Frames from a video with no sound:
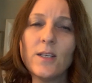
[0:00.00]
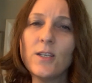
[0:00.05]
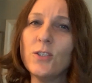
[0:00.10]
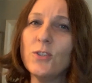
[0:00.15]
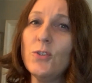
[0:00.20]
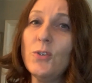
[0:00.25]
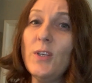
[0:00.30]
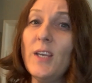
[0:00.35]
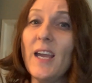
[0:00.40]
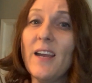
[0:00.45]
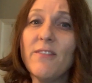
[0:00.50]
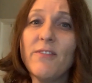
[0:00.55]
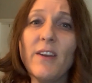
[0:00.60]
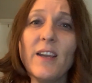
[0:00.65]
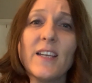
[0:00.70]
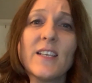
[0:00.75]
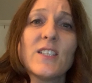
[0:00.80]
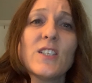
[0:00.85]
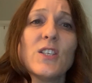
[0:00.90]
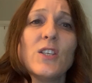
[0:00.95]
Do you have
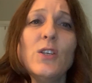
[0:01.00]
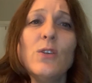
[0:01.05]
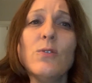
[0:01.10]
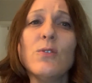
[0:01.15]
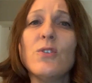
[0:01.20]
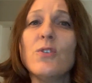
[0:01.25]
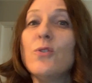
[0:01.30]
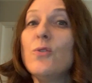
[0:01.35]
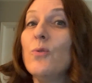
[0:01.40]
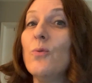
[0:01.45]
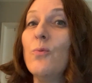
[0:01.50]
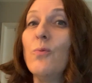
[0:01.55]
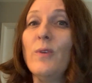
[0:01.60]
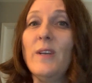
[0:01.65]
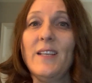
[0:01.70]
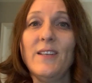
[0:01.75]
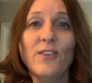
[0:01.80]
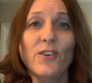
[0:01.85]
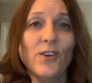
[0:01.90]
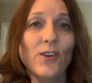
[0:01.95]
excuse to
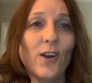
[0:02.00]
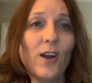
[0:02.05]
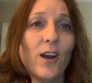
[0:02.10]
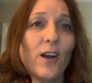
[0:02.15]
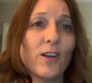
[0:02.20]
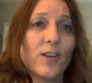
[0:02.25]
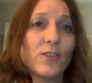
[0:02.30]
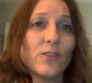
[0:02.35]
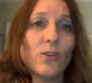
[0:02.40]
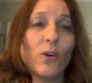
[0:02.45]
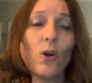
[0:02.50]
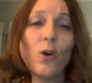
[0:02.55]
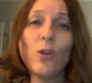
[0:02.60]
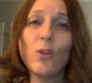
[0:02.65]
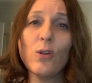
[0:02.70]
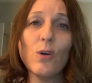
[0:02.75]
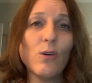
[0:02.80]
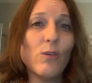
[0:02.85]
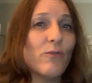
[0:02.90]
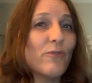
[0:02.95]
win her heart all
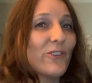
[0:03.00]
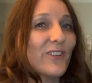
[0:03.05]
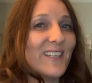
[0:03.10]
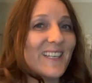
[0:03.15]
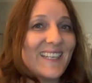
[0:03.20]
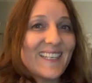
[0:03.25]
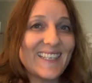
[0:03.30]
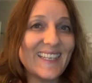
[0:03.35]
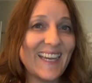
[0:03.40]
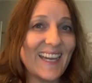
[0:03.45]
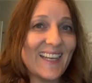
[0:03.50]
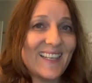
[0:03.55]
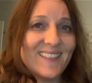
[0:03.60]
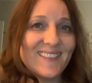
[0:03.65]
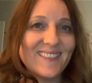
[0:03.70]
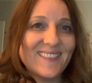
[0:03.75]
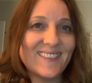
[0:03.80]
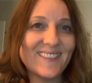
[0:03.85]
over again?